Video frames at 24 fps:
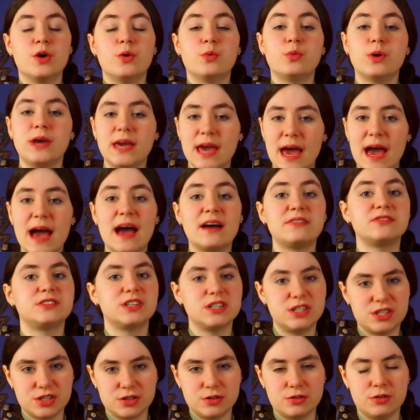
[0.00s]
We have to
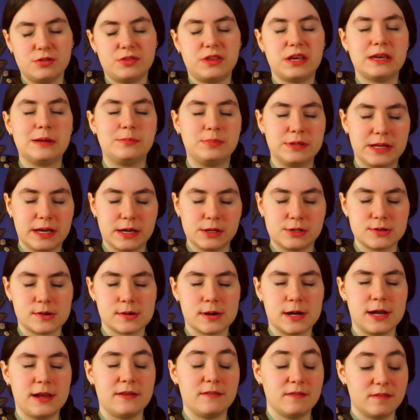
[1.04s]
do the
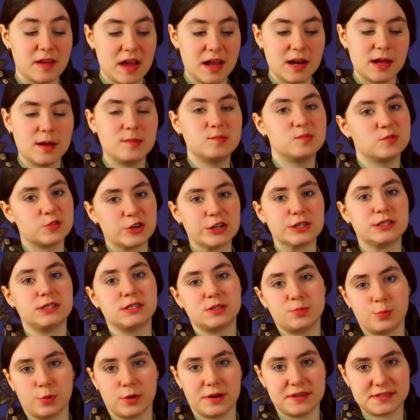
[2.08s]
obligatory venom
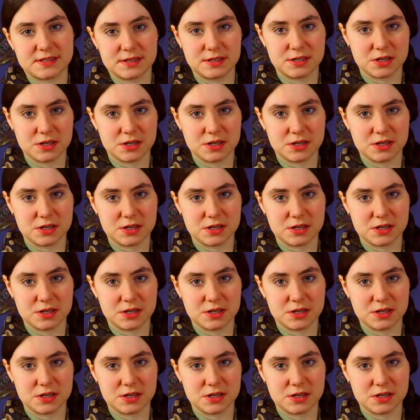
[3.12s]
versus poison